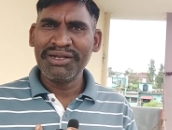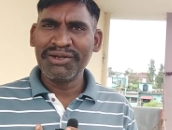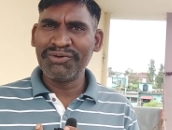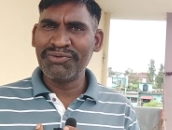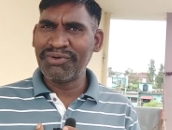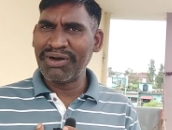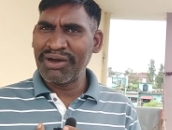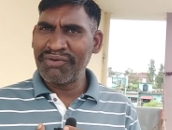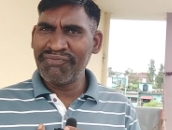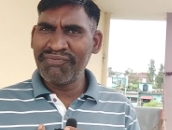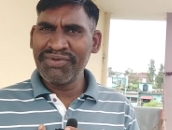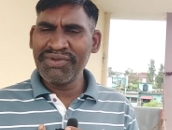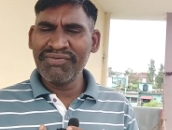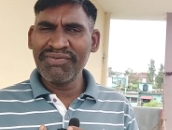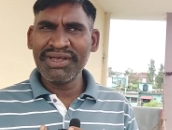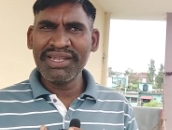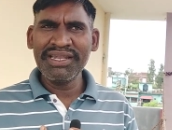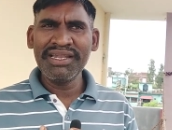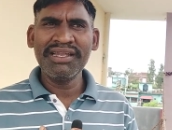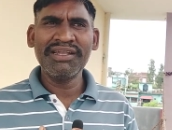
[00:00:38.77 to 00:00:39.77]
to
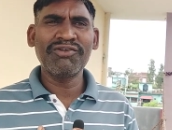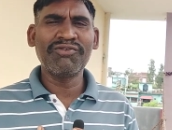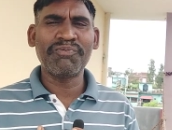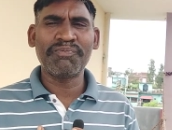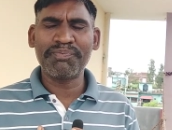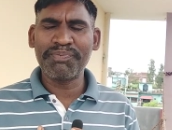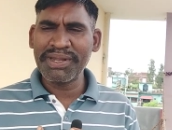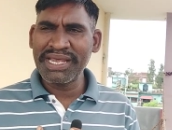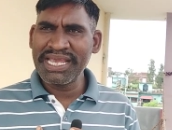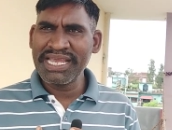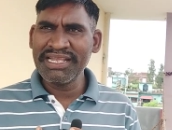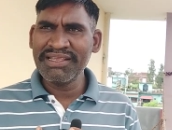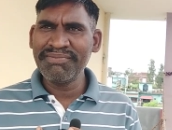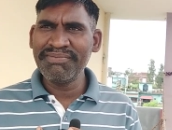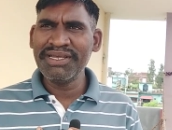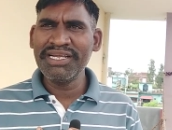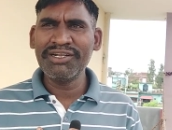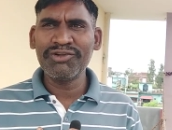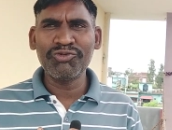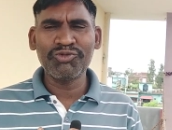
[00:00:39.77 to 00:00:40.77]
everyone to praise
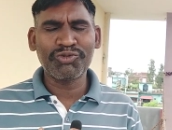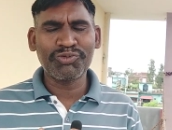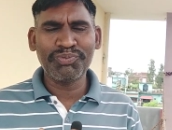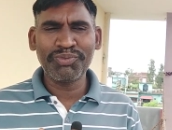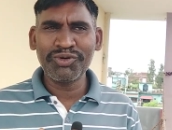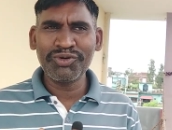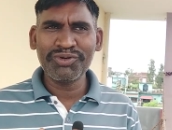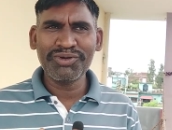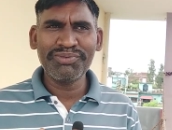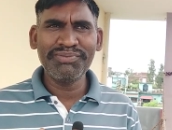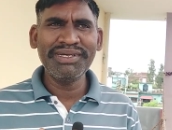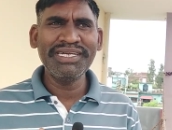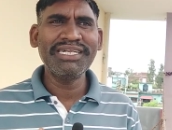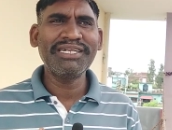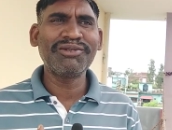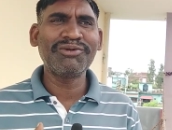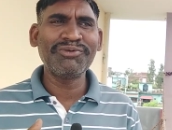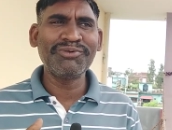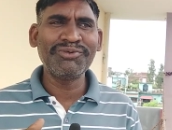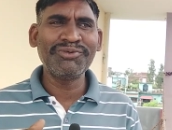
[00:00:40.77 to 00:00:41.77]
me to support me
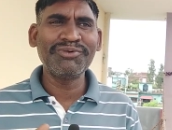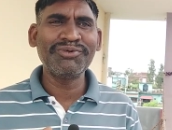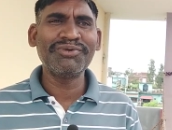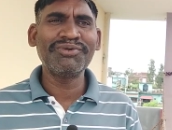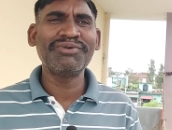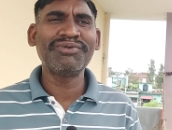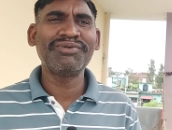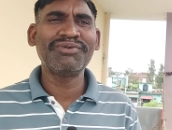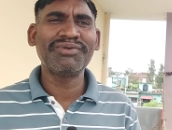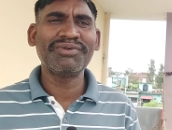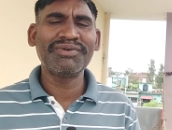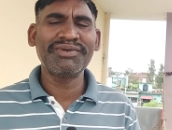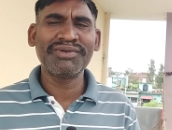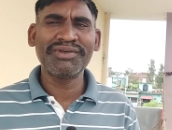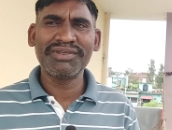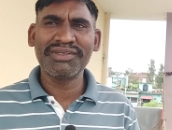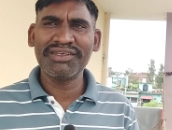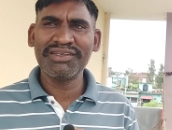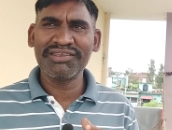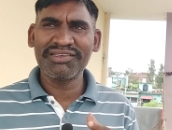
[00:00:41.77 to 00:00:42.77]
to um,